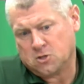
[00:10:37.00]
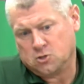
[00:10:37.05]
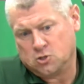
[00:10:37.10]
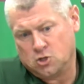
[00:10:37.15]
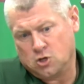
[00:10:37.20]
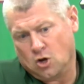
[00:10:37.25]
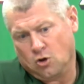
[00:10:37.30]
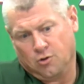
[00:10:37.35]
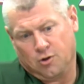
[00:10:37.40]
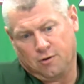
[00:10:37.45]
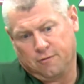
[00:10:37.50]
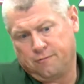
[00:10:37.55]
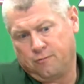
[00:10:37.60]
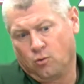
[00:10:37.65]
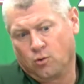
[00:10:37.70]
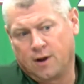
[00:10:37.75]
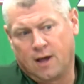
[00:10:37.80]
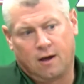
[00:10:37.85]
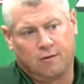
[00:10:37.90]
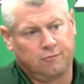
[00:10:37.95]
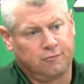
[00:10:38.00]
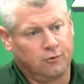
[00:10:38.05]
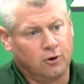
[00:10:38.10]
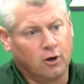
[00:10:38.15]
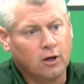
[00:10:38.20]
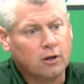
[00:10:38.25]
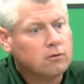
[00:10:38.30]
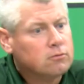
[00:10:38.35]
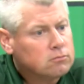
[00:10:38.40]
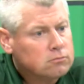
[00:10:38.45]
They're a four-down
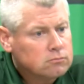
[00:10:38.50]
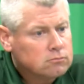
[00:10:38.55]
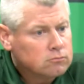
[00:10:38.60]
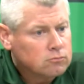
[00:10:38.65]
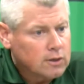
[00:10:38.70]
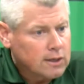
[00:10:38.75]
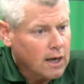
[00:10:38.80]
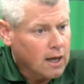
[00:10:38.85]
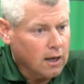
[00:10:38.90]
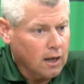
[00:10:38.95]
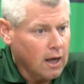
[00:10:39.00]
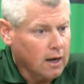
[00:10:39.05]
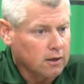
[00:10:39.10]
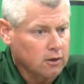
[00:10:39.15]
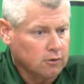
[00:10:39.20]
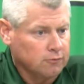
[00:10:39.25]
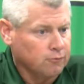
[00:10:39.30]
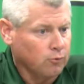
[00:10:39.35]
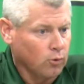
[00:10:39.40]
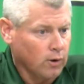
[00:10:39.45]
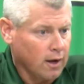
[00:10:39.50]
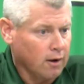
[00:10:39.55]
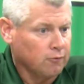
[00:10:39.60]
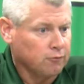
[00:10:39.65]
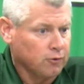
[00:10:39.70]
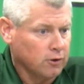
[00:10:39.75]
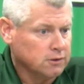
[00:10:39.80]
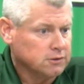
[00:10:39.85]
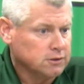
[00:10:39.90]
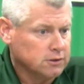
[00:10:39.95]
front. We got a lot of good four-down
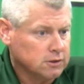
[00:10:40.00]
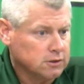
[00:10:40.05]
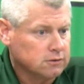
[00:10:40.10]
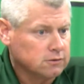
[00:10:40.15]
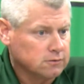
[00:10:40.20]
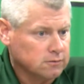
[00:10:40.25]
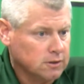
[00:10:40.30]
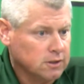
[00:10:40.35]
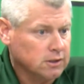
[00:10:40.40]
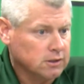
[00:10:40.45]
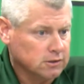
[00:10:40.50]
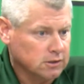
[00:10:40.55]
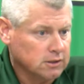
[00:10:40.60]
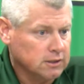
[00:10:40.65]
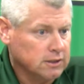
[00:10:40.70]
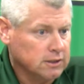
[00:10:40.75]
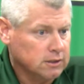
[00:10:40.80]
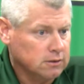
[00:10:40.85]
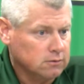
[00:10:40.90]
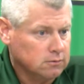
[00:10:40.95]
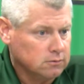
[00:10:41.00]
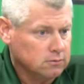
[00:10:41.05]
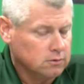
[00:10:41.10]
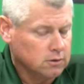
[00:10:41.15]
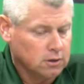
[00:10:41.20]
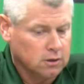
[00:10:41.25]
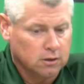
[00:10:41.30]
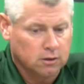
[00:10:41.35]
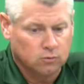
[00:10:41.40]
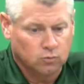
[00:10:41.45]
fronts in this league.
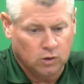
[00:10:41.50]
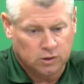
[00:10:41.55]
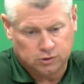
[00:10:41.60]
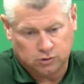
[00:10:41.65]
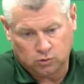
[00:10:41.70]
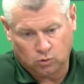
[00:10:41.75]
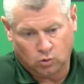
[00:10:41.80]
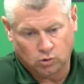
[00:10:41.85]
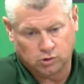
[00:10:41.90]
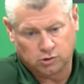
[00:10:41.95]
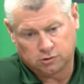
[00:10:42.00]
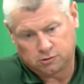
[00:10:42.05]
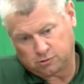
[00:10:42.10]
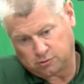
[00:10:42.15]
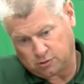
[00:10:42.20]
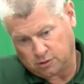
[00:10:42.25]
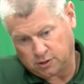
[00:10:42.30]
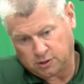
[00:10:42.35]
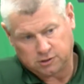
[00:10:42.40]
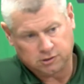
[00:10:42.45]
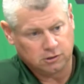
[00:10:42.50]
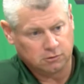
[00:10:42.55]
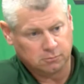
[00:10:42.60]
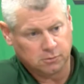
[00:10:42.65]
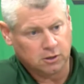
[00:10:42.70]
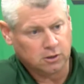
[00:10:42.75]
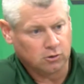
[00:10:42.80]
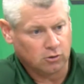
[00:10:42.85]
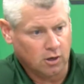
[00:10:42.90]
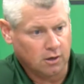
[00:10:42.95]
West Georgia's traditionally
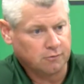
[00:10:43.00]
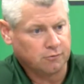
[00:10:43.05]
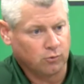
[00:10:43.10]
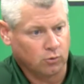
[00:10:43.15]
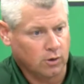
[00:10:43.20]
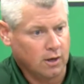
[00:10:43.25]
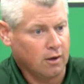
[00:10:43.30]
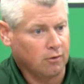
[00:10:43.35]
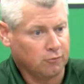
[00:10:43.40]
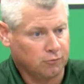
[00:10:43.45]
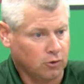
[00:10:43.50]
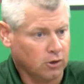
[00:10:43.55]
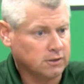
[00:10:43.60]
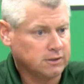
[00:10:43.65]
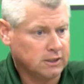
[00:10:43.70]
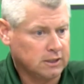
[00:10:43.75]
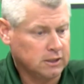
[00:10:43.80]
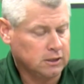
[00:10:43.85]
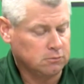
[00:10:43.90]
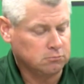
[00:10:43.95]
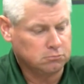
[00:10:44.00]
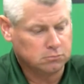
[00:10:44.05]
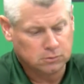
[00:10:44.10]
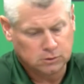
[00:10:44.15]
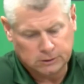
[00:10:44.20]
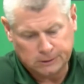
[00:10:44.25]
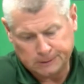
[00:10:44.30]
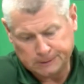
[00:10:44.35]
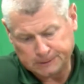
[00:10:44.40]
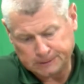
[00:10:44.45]
been a great four-down front team.
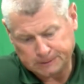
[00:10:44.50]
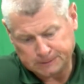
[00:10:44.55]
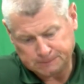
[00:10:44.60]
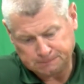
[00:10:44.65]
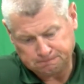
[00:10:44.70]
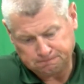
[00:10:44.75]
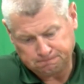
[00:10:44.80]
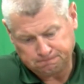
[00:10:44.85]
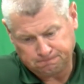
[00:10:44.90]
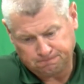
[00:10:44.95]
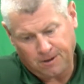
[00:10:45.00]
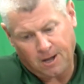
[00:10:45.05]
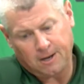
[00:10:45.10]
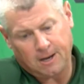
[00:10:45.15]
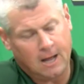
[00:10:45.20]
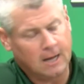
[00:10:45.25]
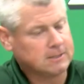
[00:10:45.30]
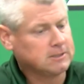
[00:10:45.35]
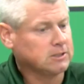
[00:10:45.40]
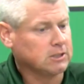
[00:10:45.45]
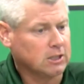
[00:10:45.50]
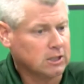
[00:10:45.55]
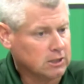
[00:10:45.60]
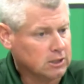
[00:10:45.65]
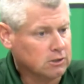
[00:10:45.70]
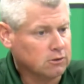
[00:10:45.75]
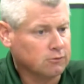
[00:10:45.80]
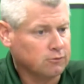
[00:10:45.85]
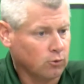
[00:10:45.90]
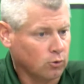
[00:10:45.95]
Valdosta can
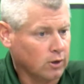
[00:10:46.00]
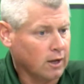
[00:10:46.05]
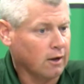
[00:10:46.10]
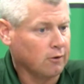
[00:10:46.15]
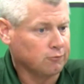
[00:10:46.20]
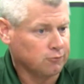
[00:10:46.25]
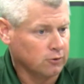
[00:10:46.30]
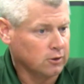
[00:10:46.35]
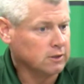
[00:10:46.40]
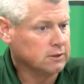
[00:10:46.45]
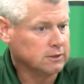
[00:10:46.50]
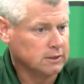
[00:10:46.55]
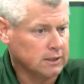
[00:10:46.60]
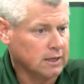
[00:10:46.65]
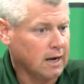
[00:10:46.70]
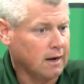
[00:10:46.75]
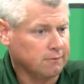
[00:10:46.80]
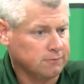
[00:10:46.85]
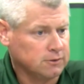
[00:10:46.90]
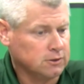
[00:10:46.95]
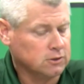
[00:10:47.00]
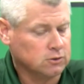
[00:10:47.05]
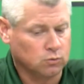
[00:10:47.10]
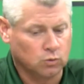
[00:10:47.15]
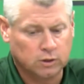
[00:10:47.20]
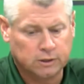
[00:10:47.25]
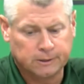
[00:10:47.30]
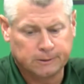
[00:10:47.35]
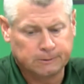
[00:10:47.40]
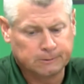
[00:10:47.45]
get in a four-down front and get after you as
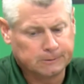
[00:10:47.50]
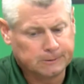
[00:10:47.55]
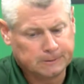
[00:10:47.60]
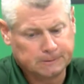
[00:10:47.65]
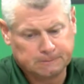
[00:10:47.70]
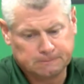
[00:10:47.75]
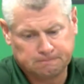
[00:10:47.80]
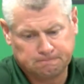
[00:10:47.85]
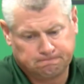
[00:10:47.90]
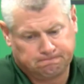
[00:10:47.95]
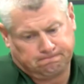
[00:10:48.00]
well.